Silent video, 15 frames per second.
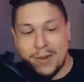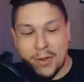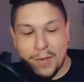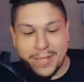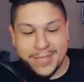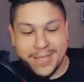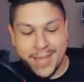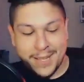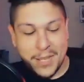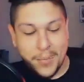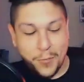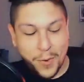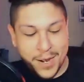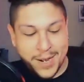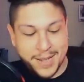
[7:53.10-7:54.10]
exactly
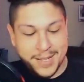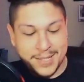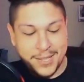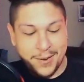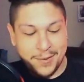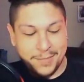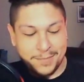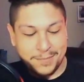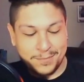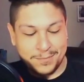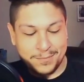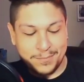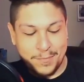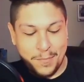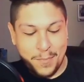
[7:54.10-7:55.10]
what it is they're
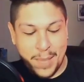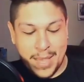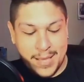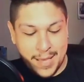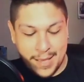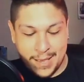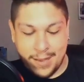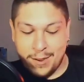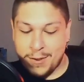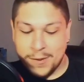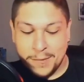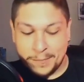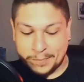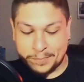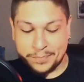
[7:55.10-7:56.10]
making here.
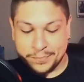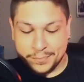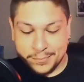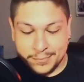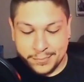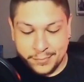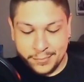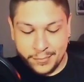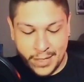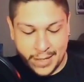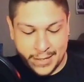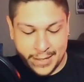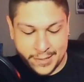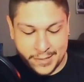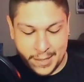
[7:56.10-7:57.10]
I
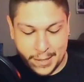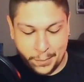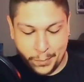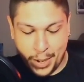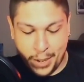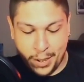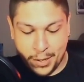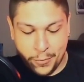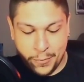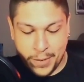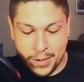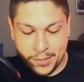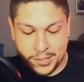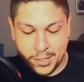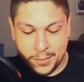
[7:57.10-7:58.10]
guess like pottery
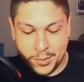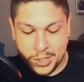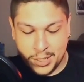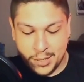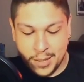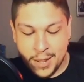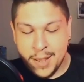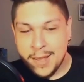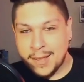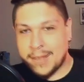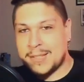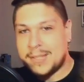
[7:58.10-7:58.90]
or some shit. Because in the